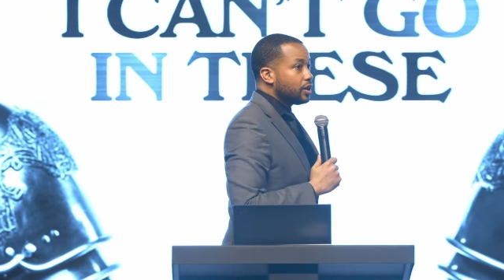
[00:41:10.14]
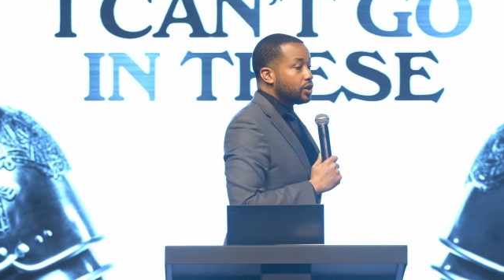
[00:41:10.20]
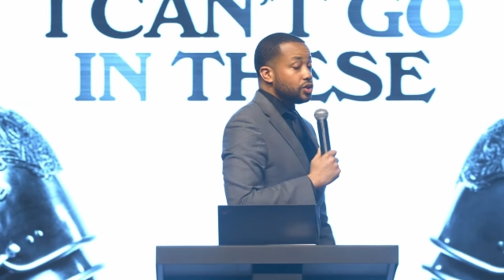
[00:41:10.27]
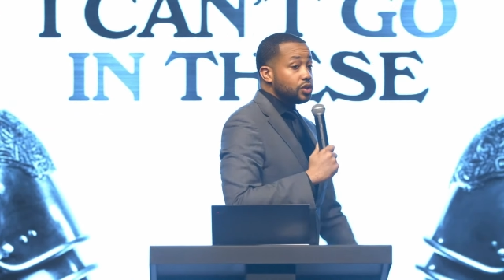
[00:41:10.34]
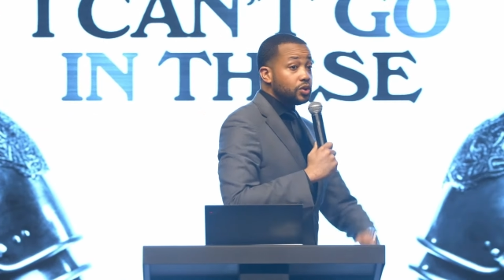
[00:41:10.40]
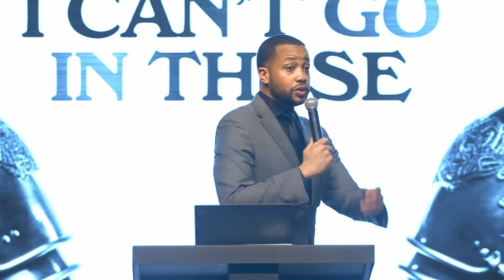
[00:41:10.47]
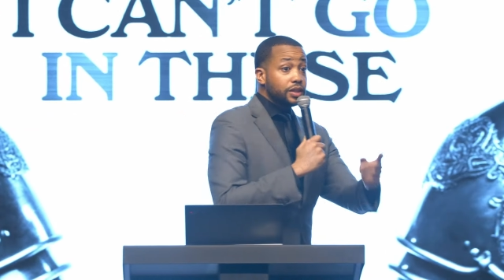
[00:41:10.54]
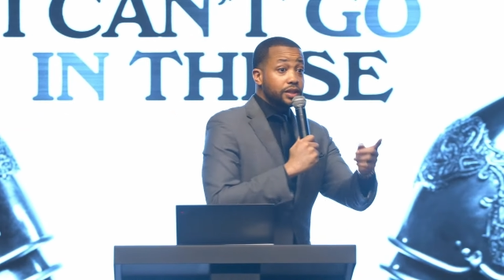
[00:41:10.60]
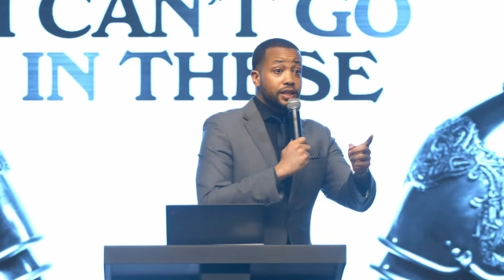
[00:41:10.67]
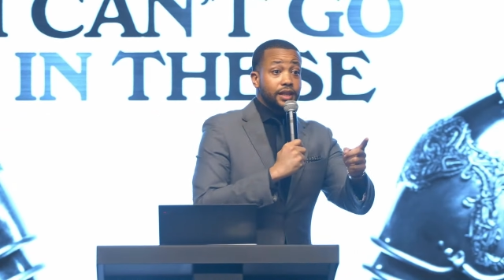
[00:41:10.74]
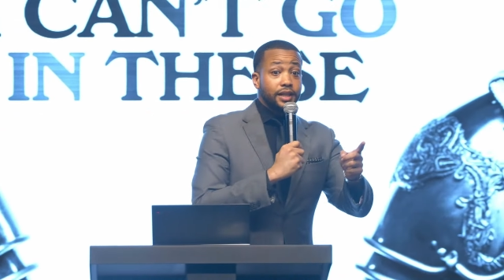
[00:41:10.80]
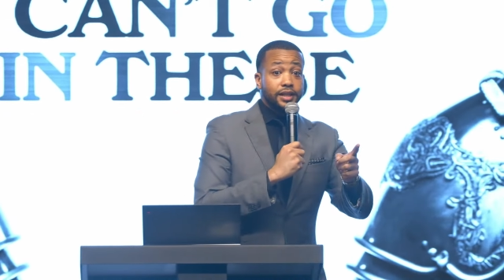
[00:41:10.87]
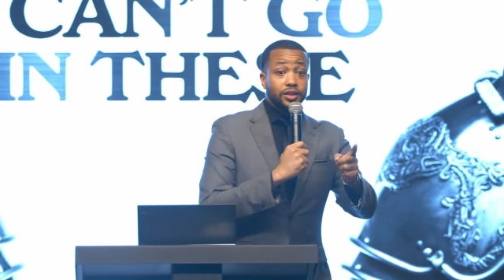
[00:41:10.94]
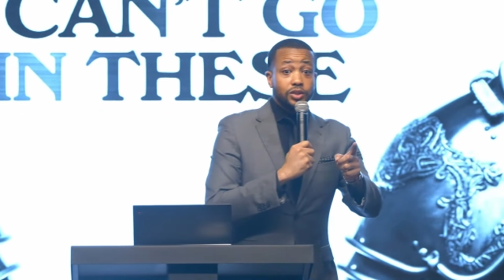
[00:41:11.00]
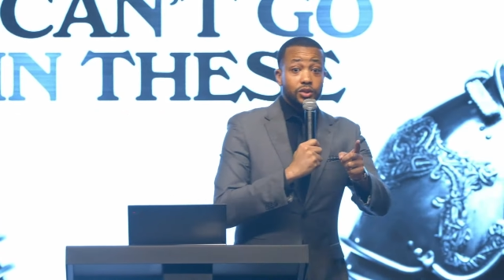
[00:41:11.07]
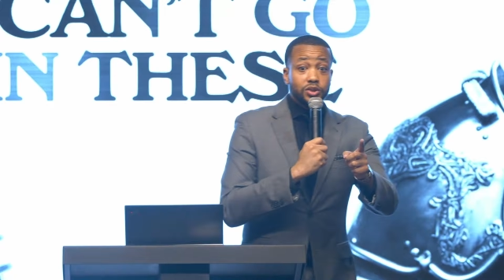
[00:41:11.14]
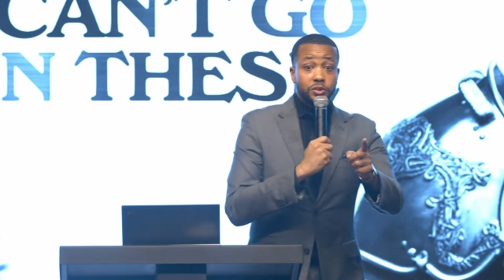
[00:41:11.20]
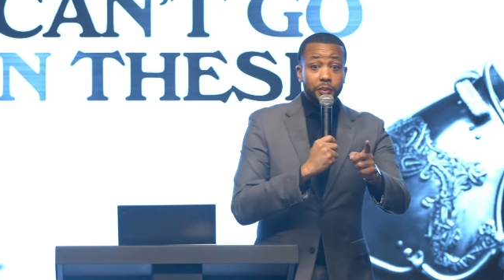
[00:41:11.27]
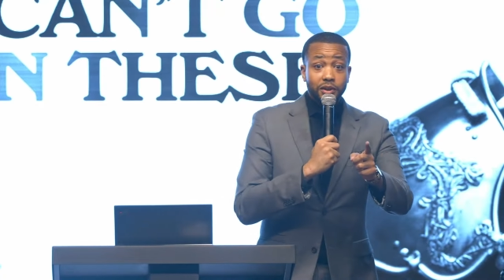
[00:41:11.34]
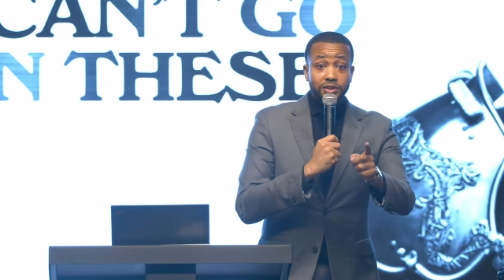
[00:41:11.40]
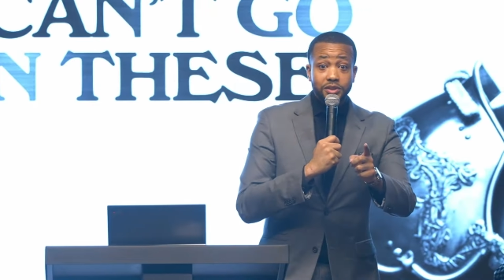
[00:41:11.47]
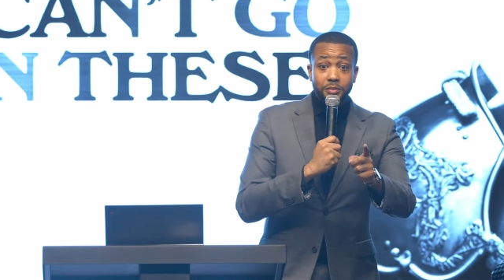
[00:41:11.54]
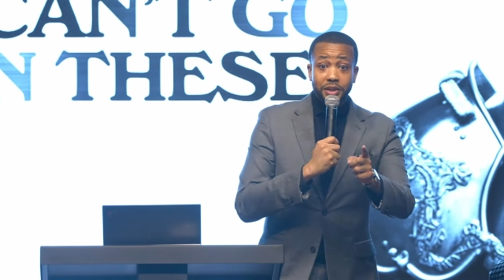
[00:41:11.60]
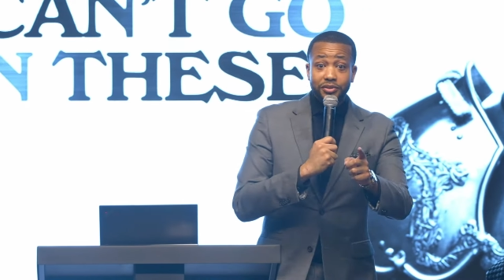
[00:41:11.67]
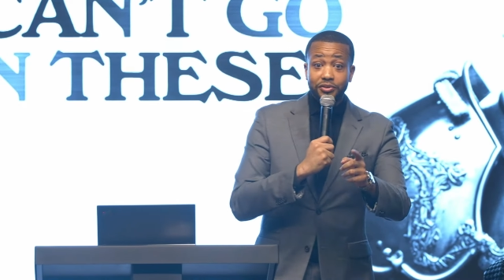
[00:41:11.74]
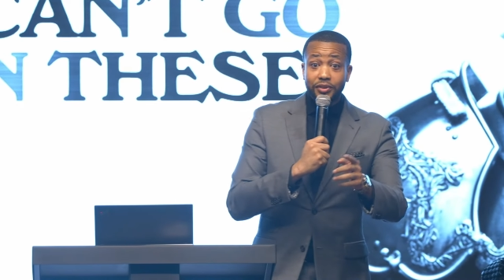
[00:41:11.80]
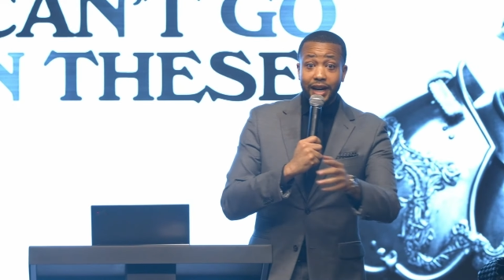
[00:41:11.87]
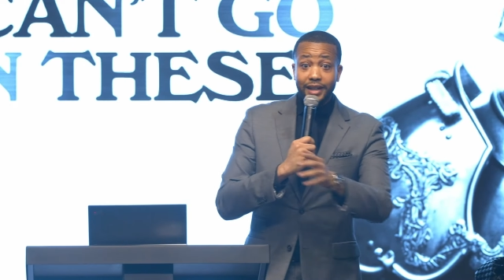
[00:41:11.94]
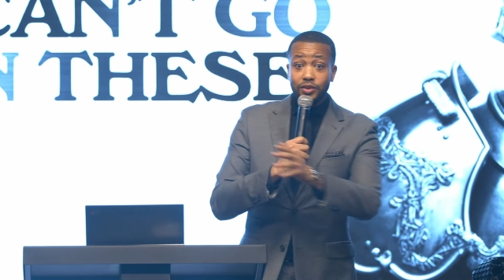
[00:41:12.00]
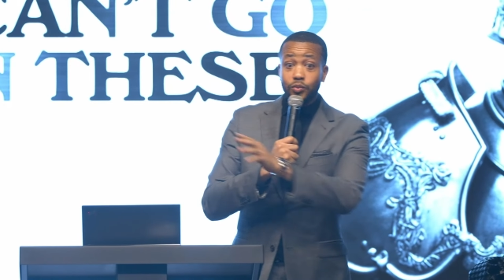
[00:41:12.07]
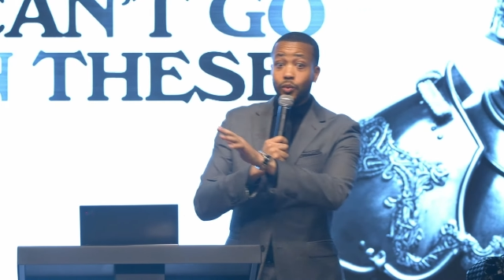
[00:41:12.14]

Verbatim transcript: You the king, you supposed to be fighting.